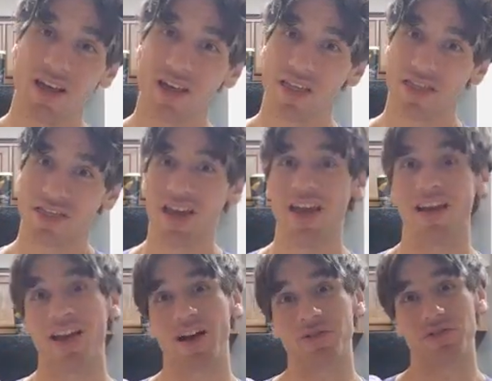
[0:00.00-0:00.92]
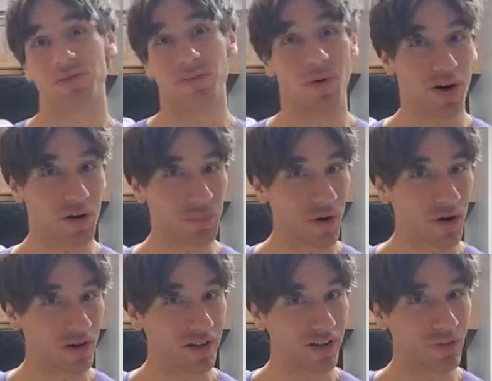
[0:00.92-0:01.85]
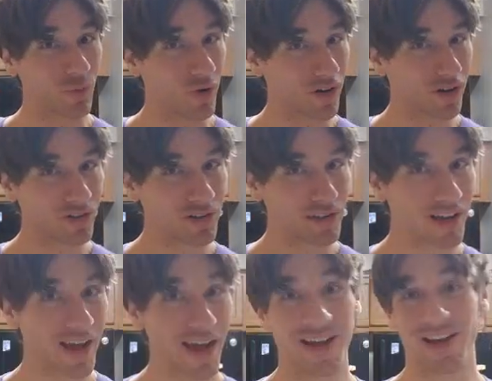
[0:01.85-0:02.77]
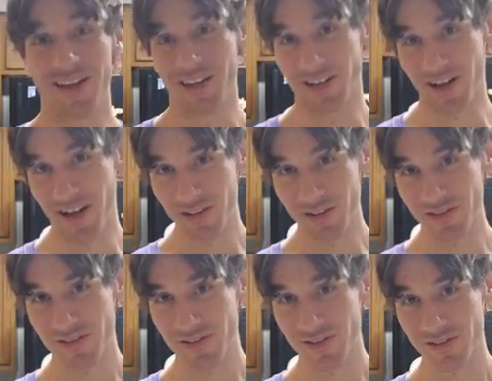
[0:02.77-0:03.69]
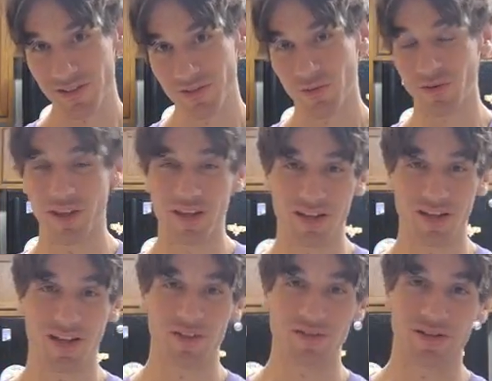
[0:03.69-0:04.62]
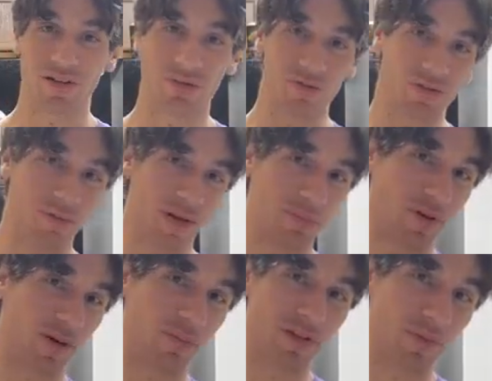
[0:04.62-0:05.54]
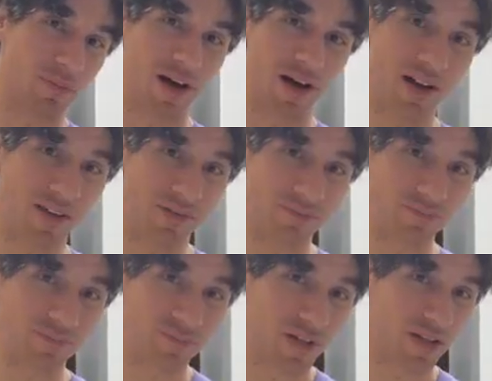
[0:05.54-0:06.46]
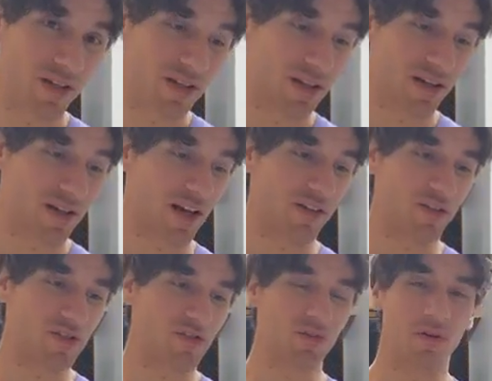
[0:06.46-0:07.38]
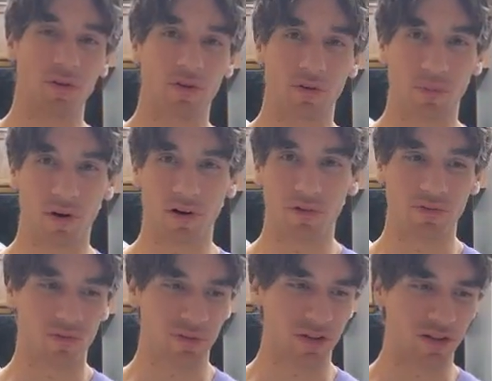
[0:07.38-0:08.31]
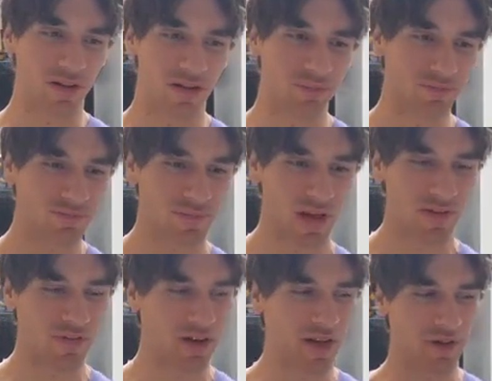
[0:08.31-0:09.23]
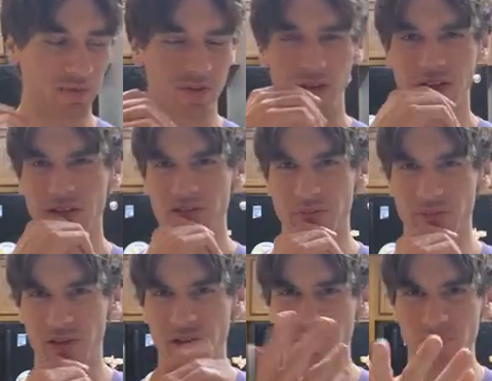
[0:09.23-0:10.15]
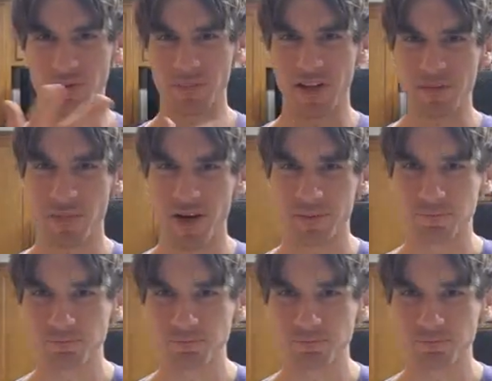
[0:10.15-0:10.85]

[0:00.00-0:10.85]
They announced Mario Party World at $80, or they didn't announce it, it was made public by a kind of a pseudo third party through like I forget, I think it was on Best Buy.